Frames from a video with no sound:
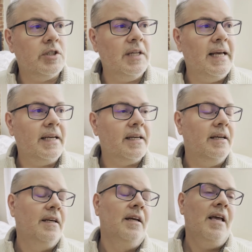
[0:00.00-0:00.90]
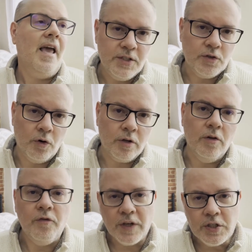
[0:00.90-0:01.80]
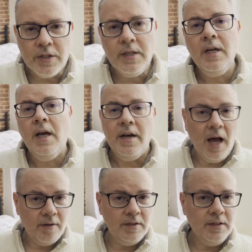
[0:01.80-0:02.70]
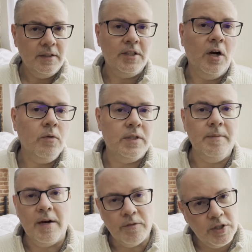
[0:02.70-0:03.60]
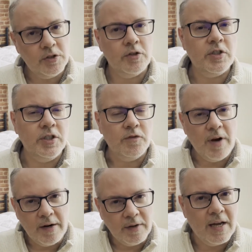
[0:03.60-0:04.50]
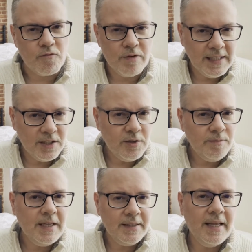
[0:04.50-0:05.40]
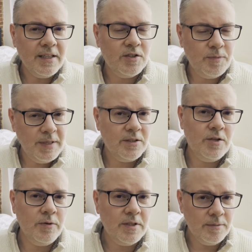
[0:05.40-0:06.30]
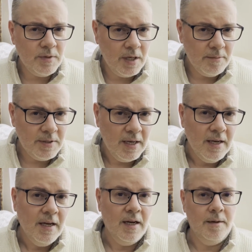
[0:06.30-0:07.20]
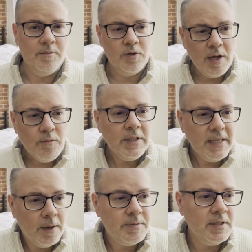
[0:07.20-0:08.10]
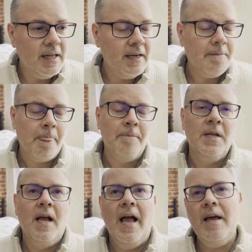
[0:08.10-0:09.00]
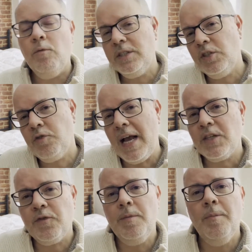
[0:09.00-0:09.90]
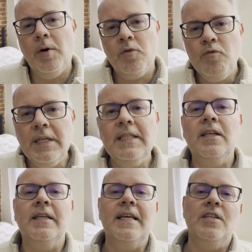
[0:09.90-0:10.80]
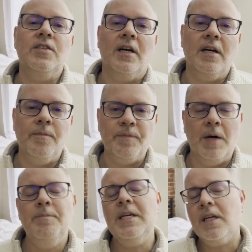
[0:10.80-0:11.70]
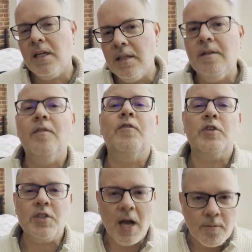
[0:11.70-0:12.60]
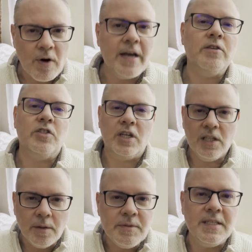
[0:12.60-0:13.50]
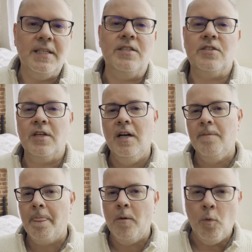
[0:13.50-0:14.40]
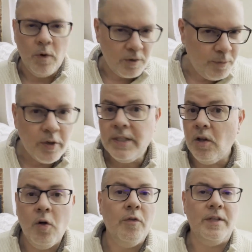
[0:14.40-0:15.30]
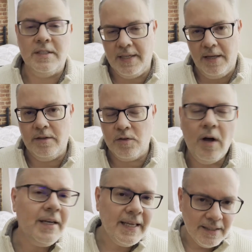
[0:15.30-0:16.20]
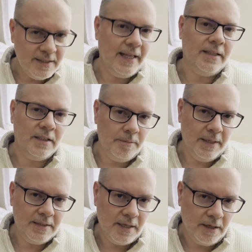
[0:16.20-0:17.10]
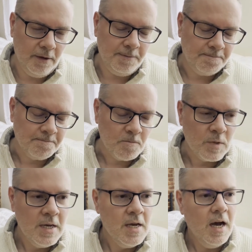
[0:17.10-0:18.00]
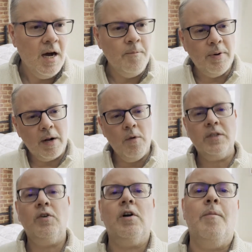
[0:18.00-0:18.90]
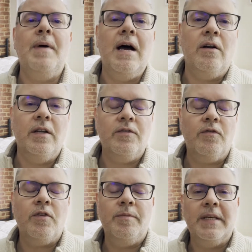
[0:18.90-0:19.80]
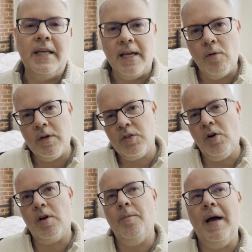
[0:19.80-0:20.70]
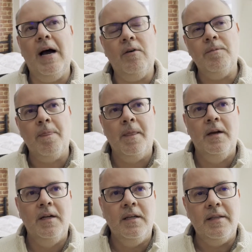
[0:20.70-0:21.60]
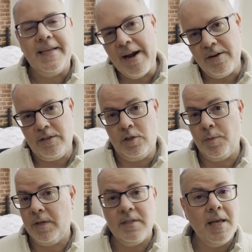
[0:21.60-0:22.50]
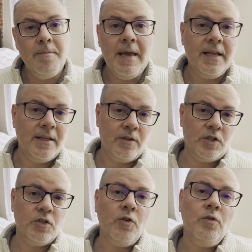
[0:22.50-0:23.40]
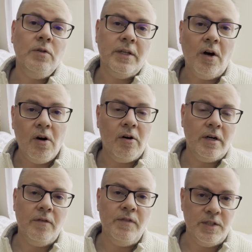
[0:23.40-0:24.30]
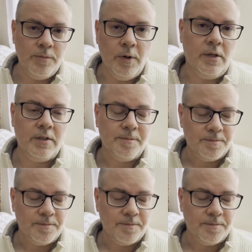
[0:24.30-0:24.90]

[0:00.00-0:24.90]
like historical fiction novel, you know, the amount of research and the amount of kind of realism that, that it speaks to it sometimes. Um, so that really helps a lot. And what detracts from the book really is um, a bit of first time writers' clumsiness with putting the whole thing together. So I'll get into that a little bit as I go. Um, but I want to talk about, at the very beginning, I want to talk about the characters because they make, they're the soul and heart of this book.